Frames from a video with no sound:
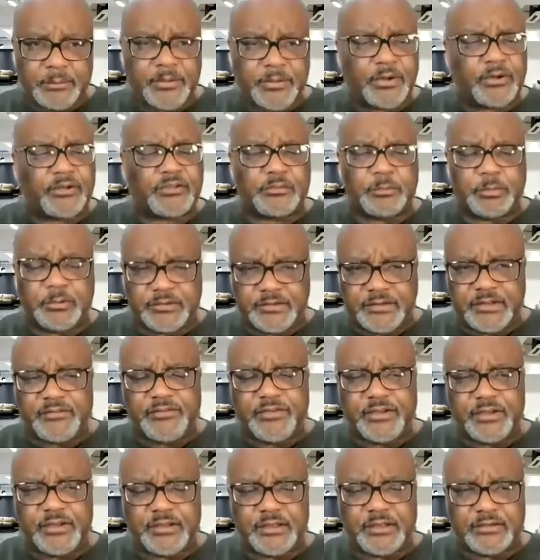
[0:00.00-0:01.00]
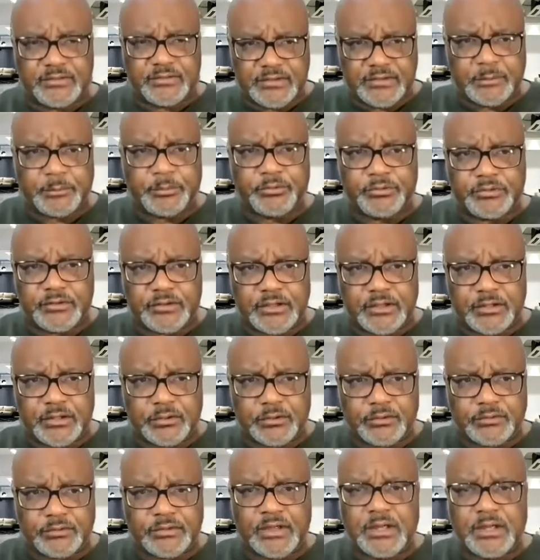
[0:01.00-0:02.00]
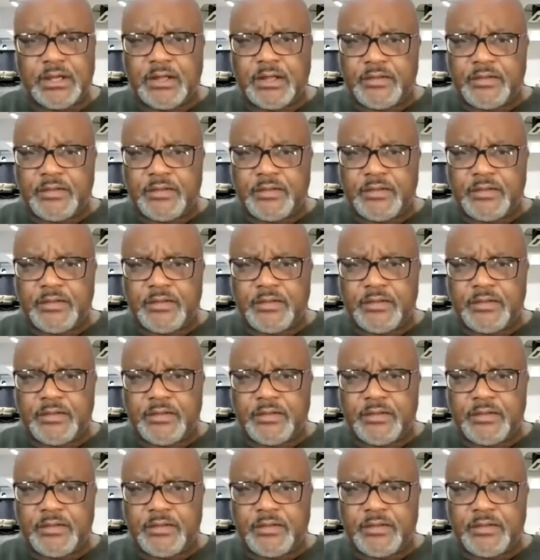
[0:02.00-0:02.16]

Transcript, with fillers: there are specific and simple skills